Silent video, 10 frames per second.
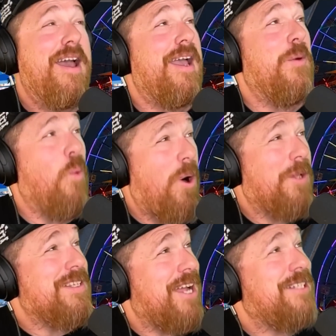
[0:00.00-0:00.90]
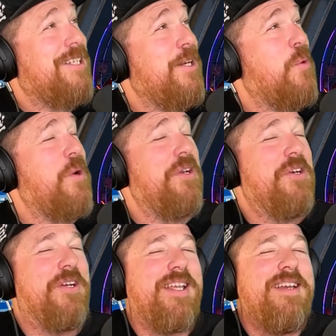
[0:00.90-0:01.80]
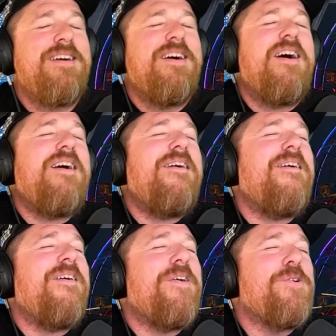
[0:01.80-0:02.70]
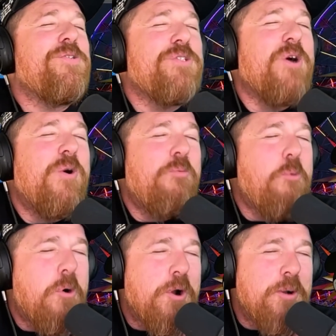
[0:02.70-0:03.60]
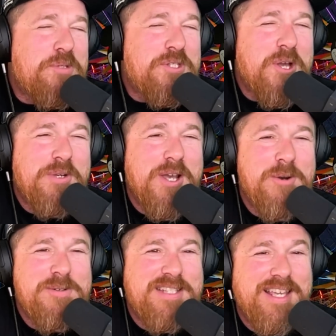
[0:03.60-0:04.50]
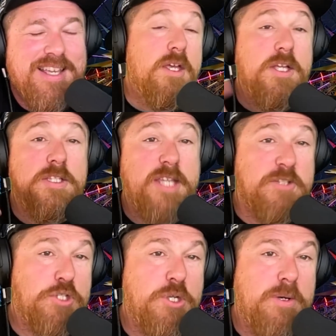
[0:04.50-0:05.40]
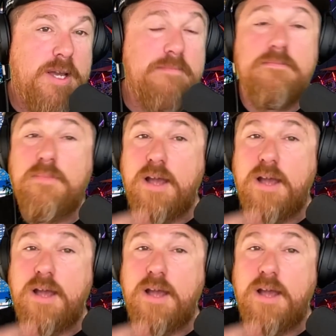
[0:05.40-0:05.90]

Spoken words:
A Walt 1901 hoodie. Oh, so warm, so cozy. Thanks for showing up.